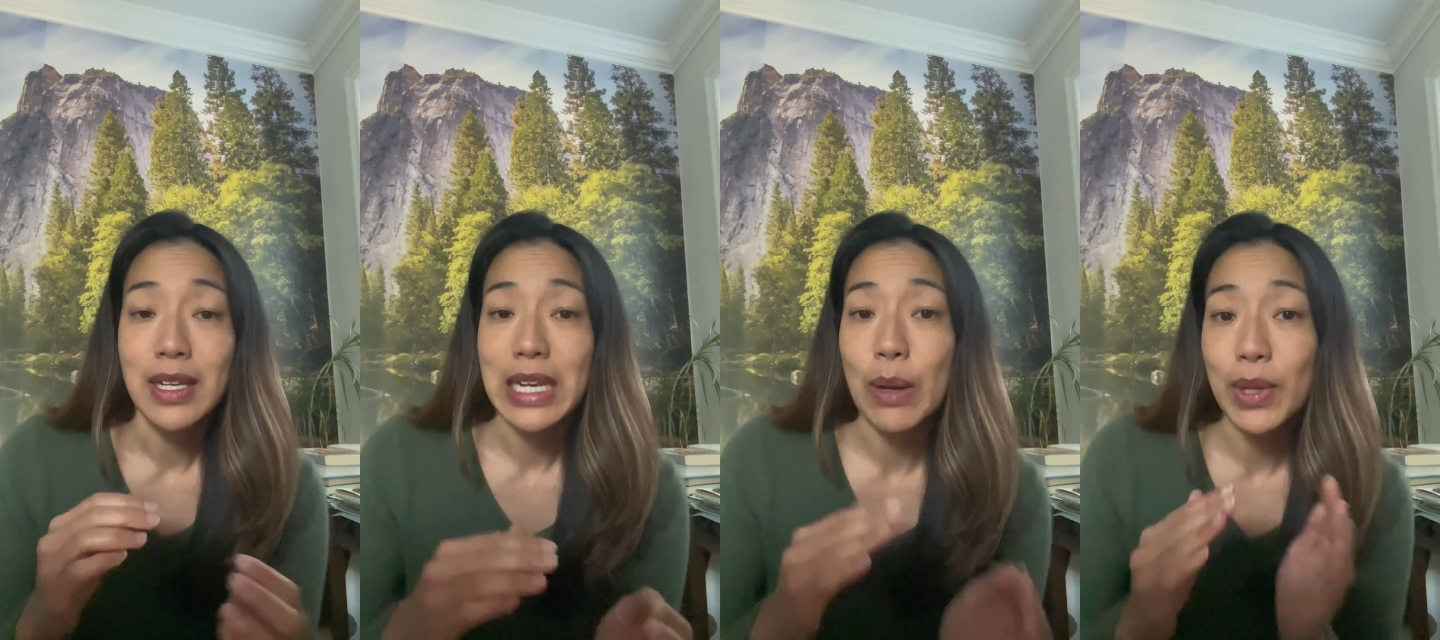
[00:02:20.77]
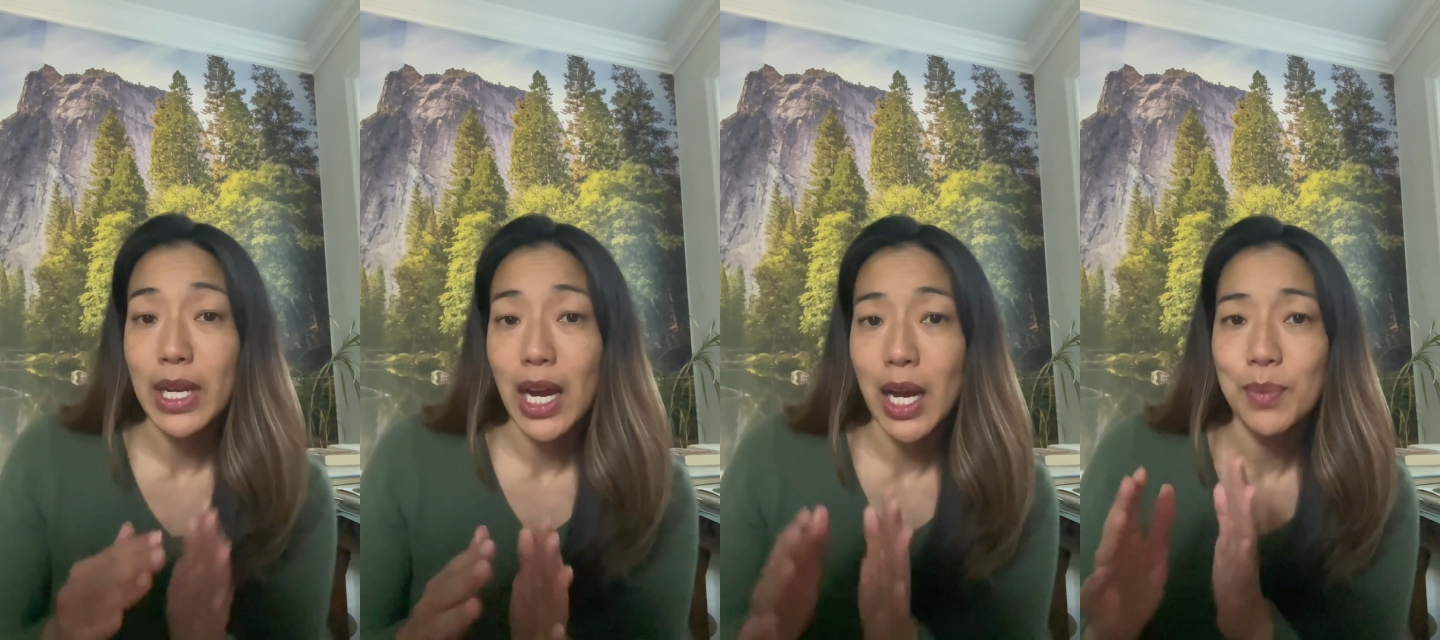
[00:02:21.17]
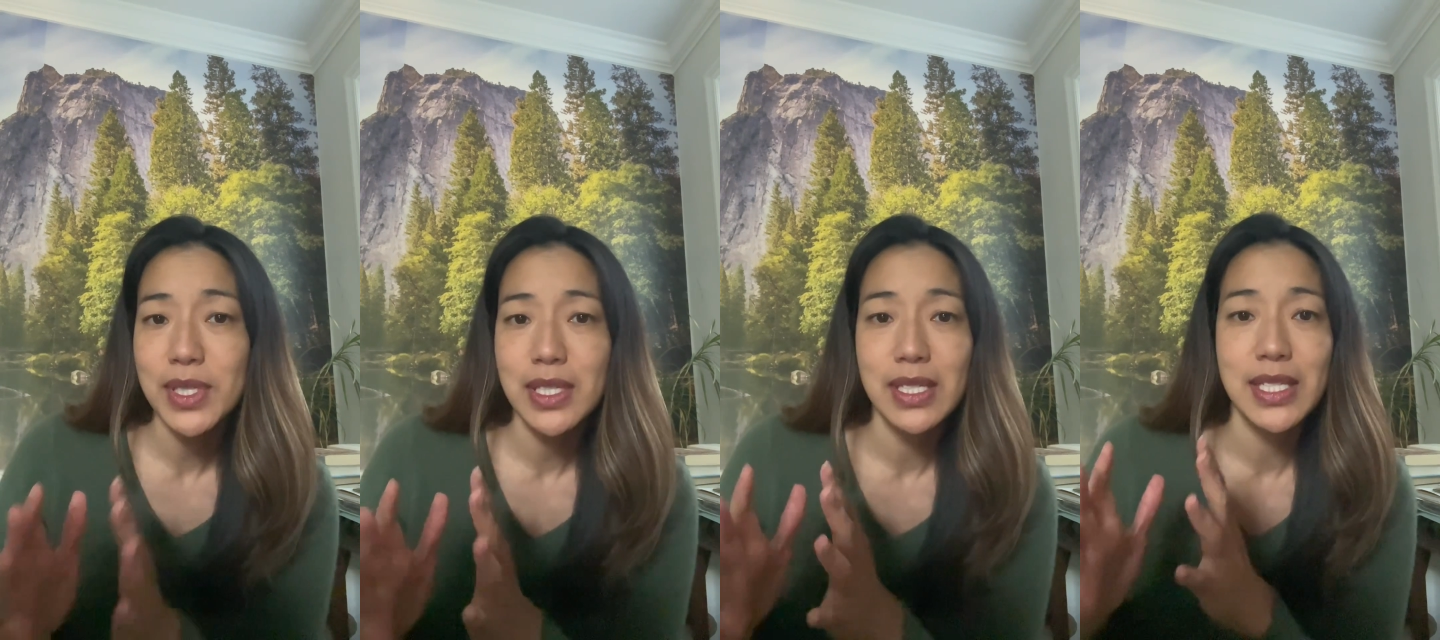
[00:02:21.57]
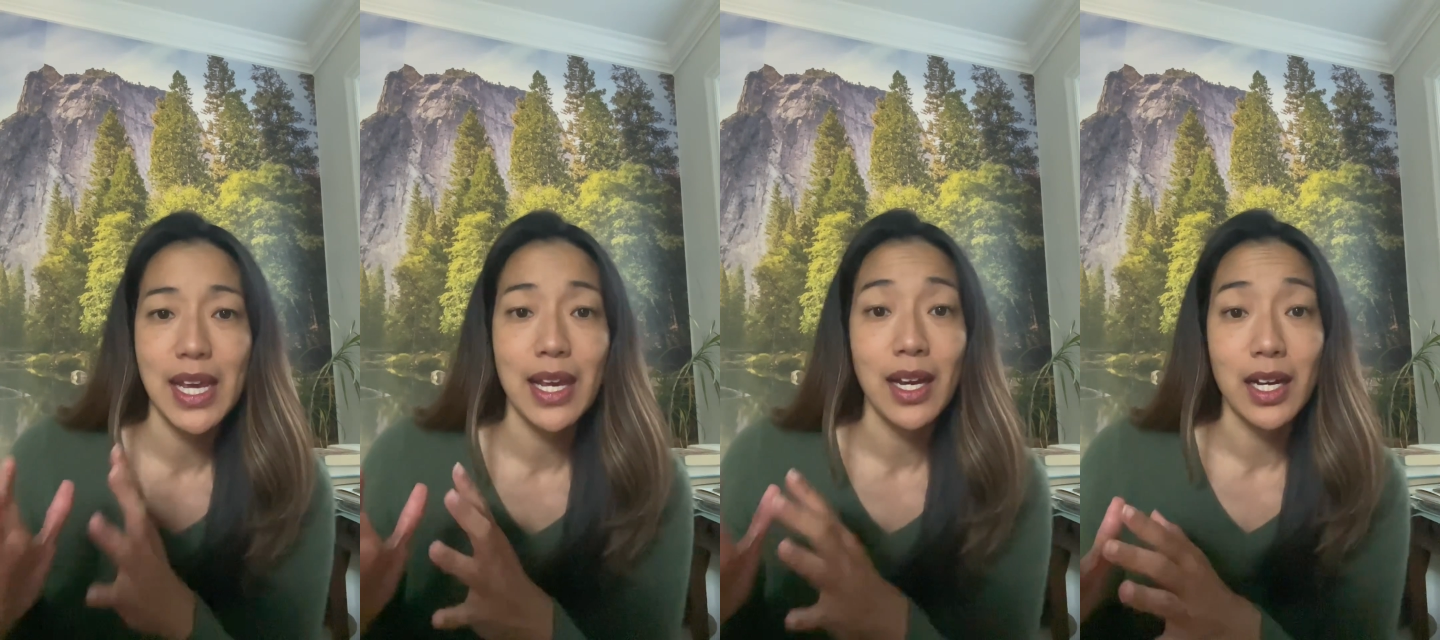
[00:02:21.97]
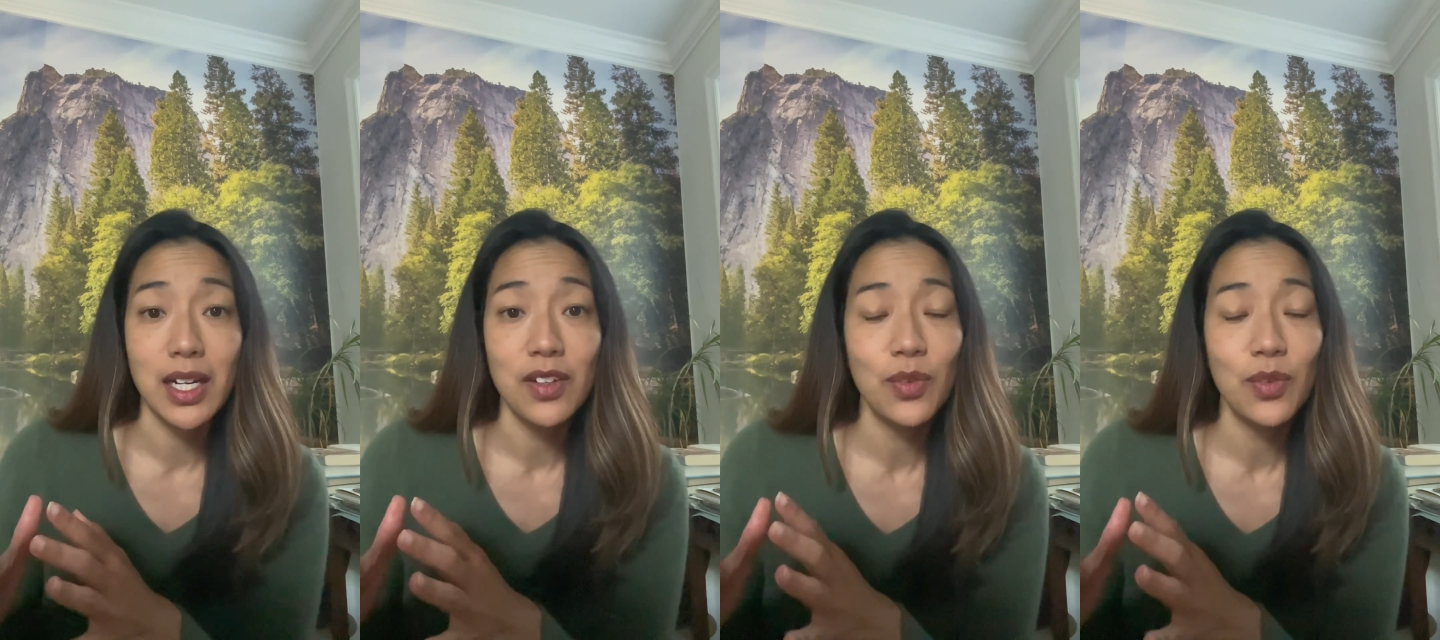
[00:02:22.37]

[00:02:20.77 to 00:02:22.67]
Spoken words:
Now, when it comes to day of,